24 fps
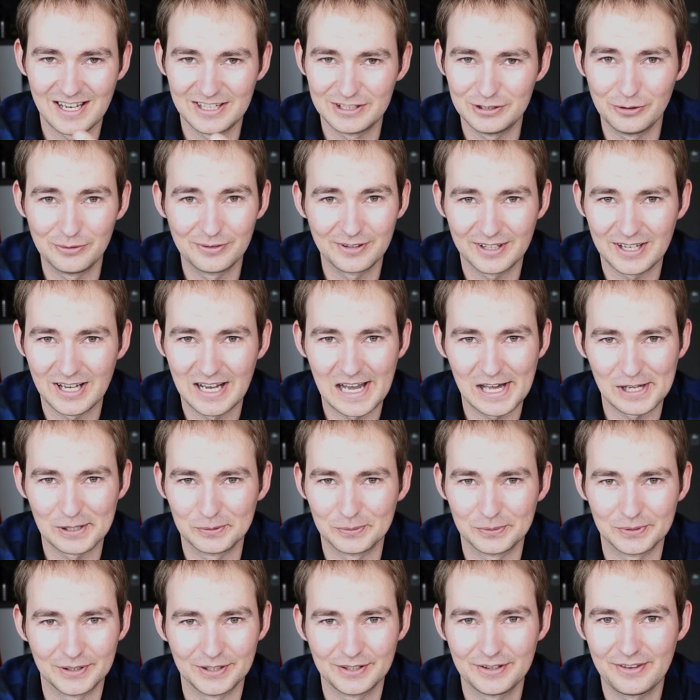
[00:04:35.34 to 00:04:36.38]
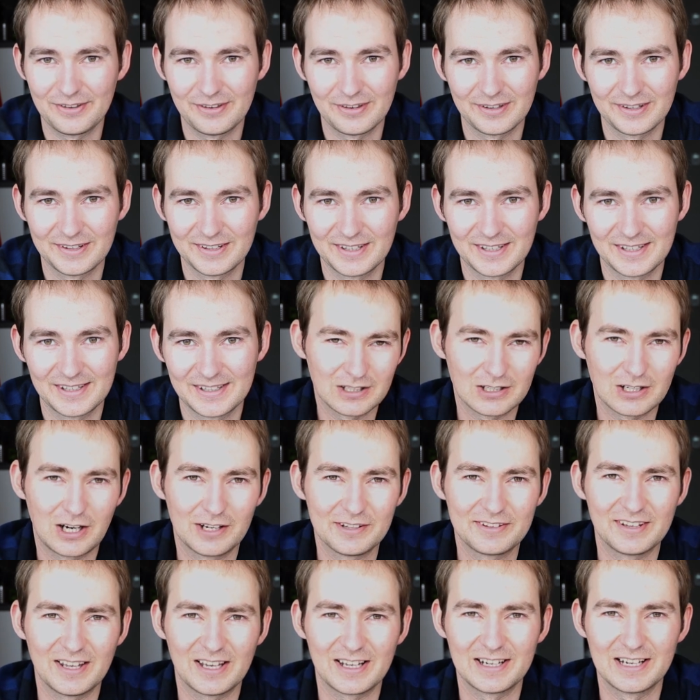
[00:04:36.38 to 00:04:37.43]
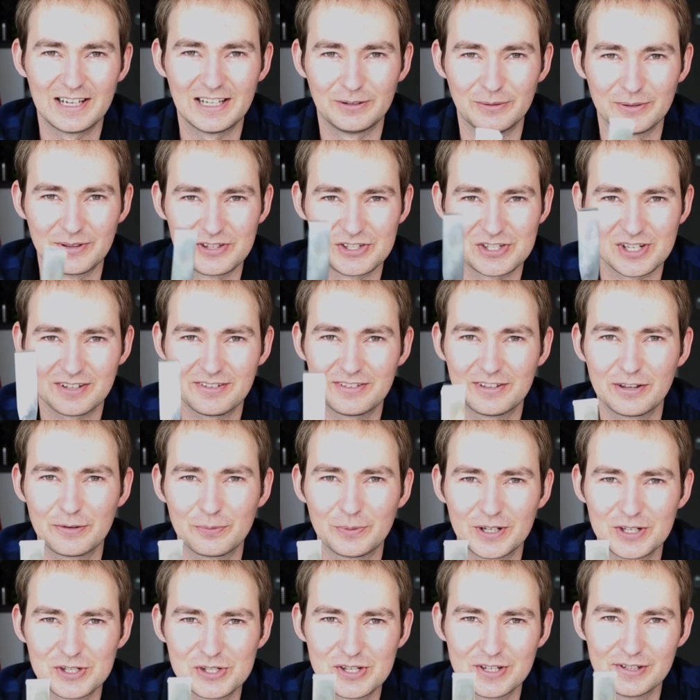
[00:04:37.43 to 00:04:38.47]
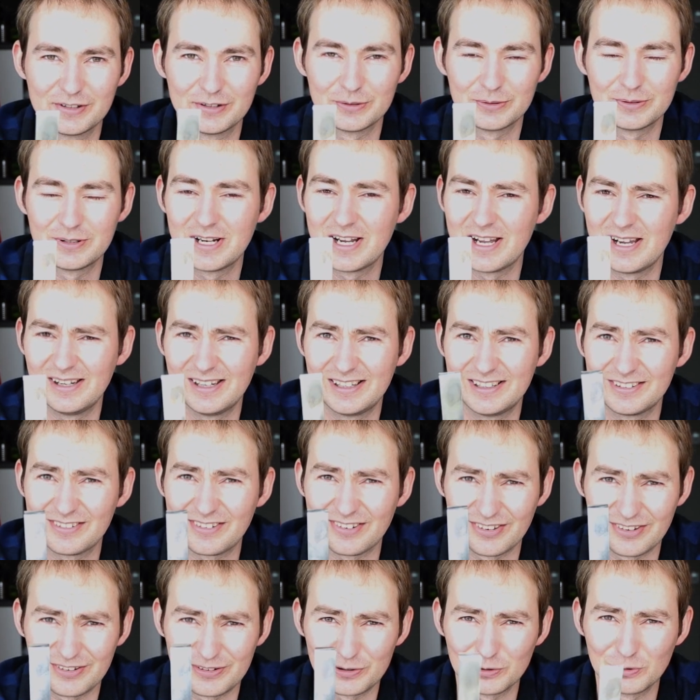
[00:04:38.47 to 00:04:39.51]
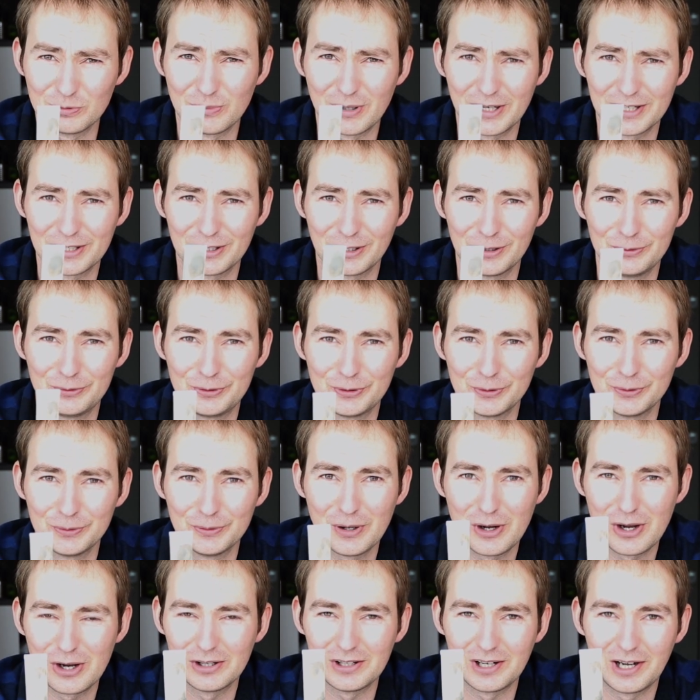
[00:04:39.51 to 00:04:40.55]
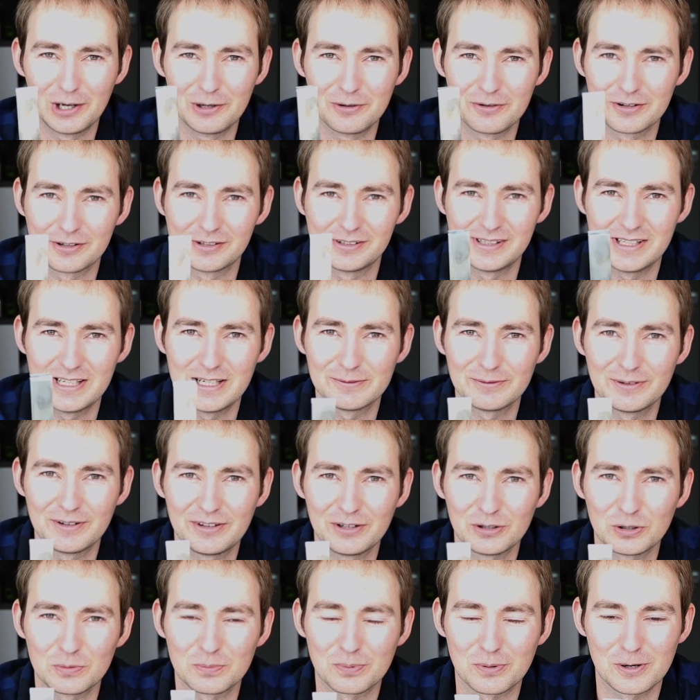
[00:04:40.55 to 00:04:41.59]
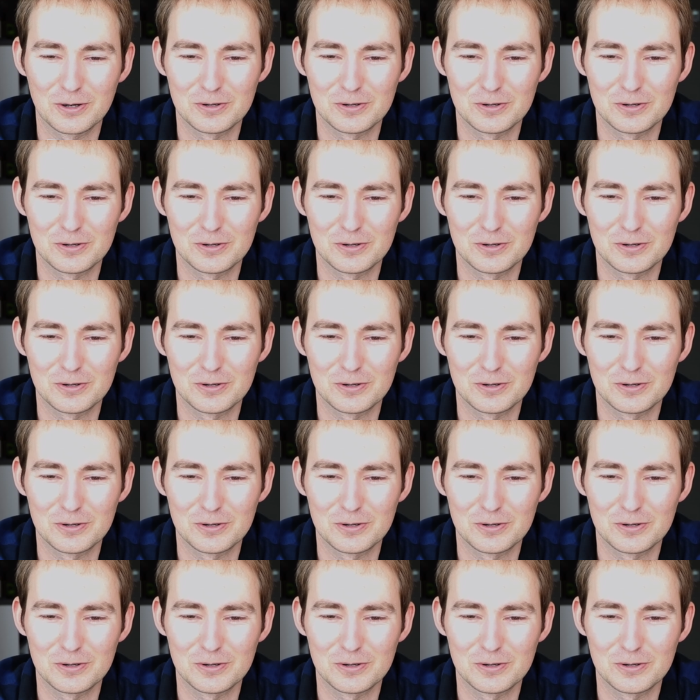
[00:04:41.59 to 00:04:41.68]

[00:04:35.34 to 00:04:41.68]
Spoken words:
and using harder woods. I started out with just this one chisel, and it's still my go-to. I use it on every single